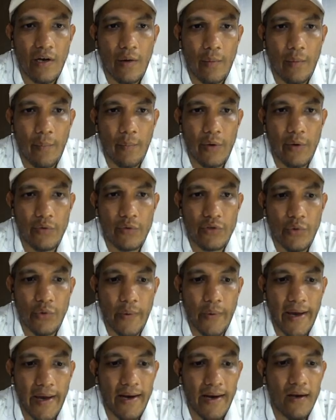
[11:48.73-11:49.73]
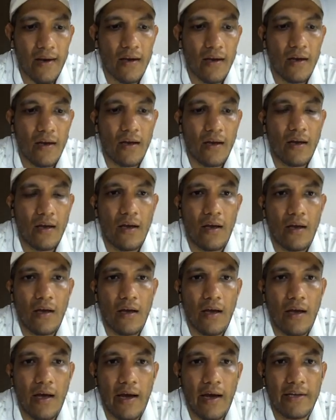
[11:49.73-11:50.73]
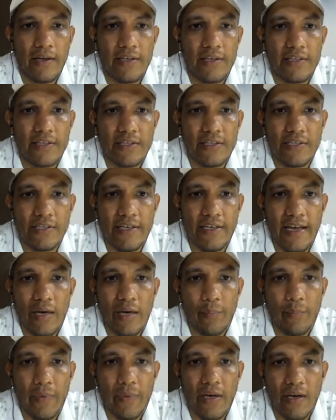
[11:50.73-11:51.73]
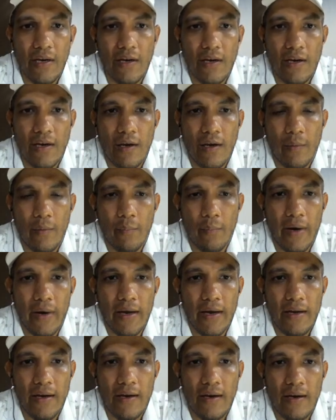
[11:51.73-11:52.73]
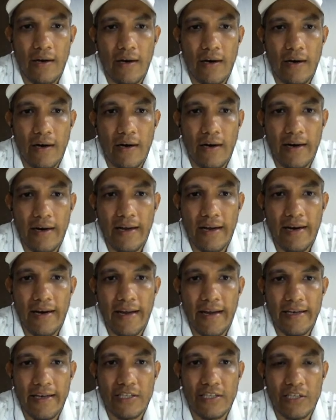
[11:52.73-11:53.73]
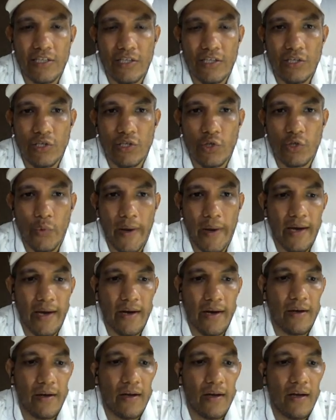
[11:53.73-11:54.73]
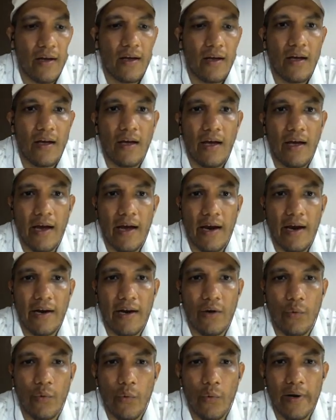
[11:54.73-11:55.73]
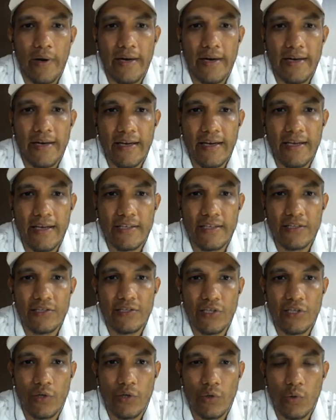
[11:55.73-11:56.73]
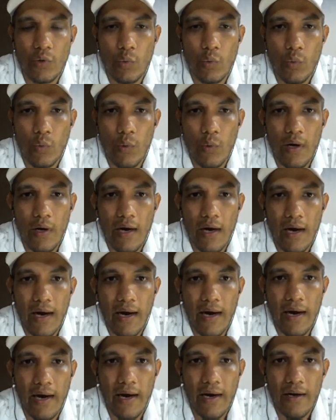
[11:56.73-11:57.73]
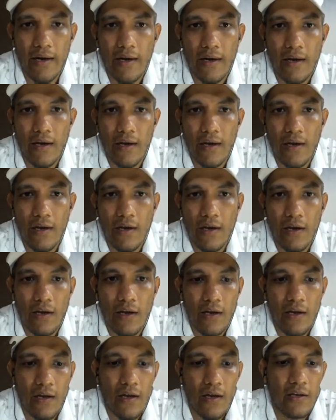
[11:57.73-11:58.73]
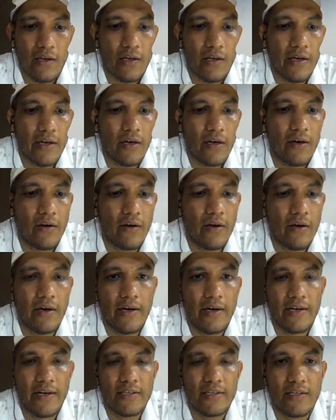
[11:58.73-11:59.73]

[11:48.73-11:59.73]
mu square, and this is del p by del x square, and whole integration 0 to r, integration